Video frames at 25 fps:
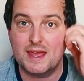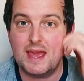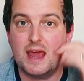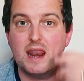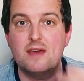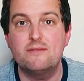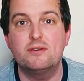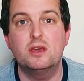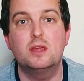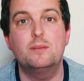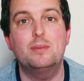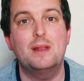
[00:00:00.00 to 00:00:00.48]

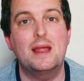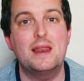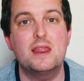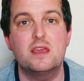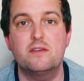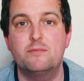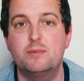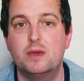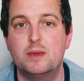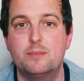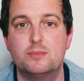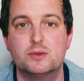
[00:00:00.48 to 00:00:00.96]
Again, I've heard
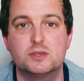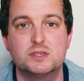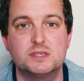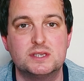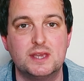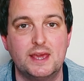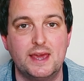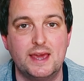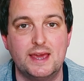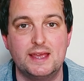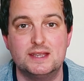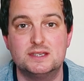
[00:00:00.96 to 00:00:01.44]
plenty of people
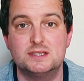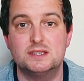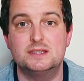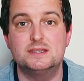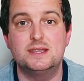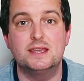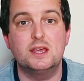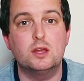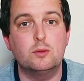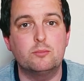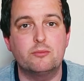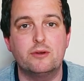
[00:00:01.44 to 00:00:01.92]
say it's a
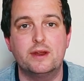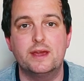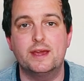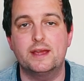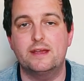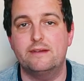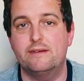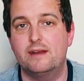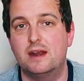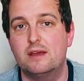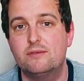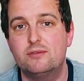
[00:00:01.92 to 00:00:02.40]
deal
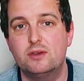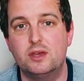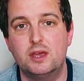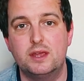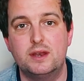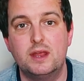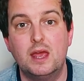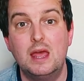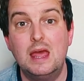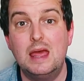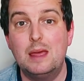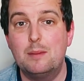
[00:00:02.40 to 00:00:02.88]
breaker, and I've
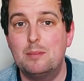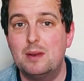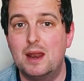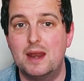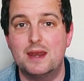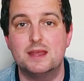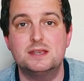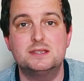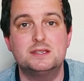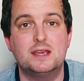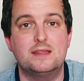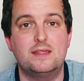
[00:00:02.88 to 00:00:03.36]
heard
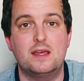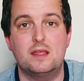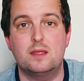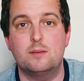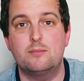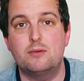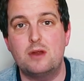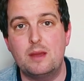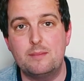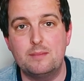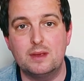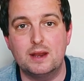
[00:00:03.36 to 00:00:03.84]
plenty say that
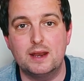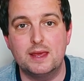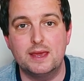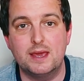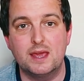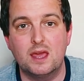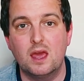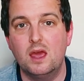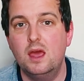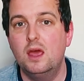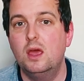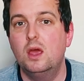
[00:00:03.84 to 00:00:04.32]
the Premier
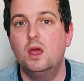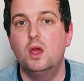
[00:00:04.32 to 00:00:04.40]
League